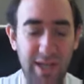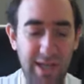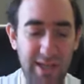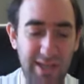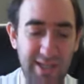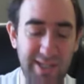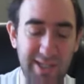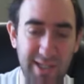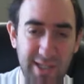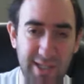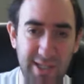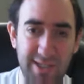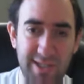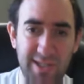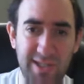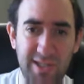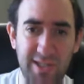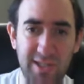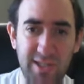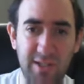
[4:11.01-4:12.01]
Is it going to
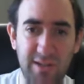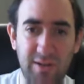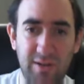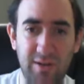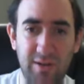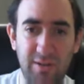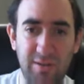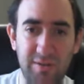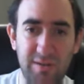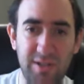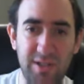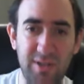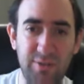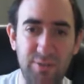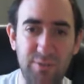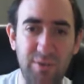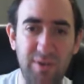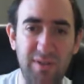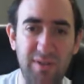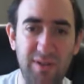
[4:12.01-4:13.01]
start
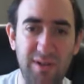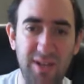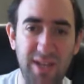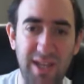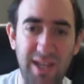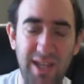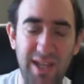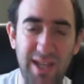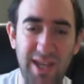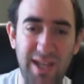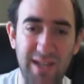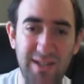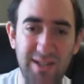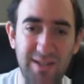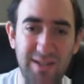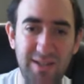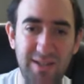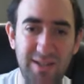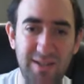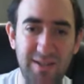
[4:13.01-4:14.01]
with an
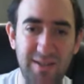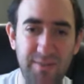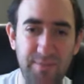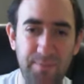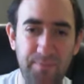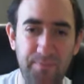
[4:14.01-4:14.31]
S?